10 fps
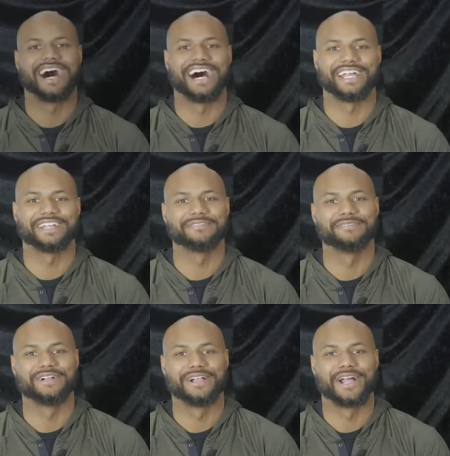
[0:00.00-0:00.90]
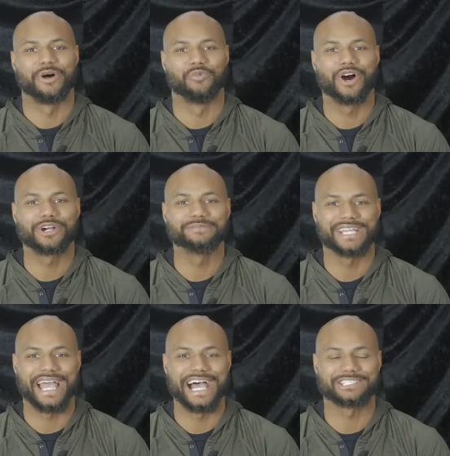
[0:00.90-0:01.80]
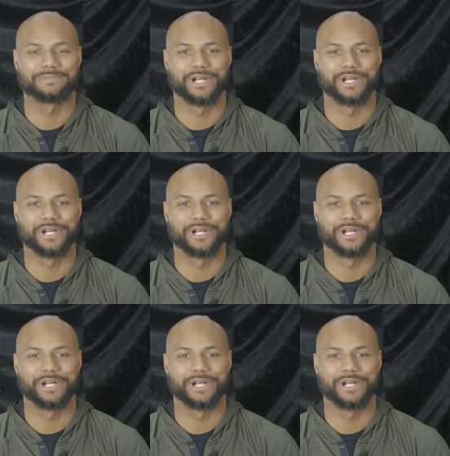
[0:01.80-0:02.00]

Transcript: Hi, and welcome to Ask